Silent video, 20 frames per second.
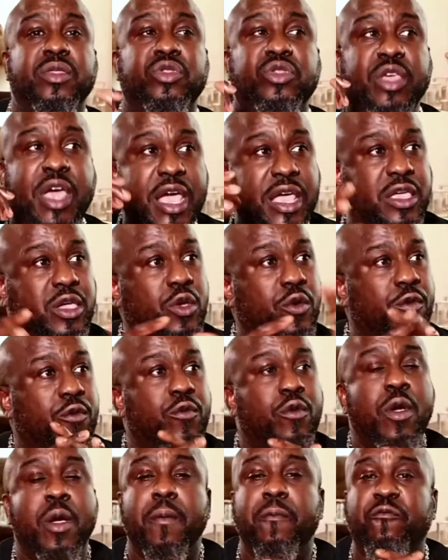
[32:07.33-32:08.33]
Thank
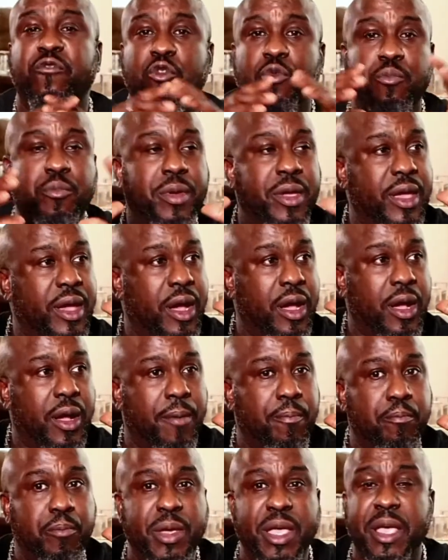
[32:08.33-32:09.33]
you for
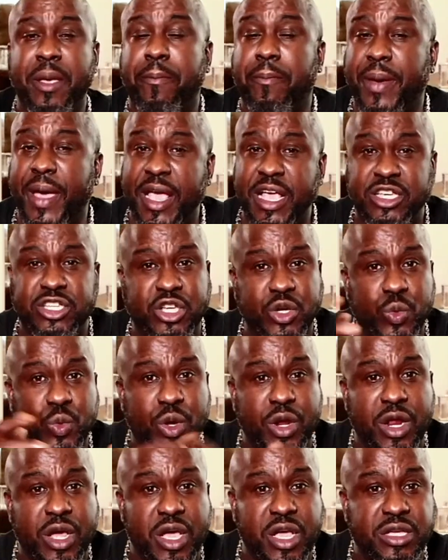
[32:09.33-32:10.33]
being patient
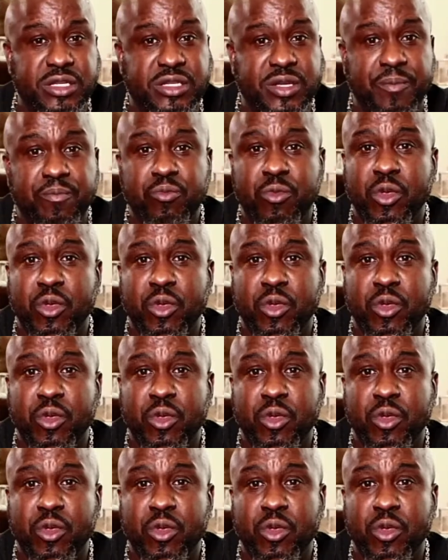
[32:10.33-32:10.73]
with us.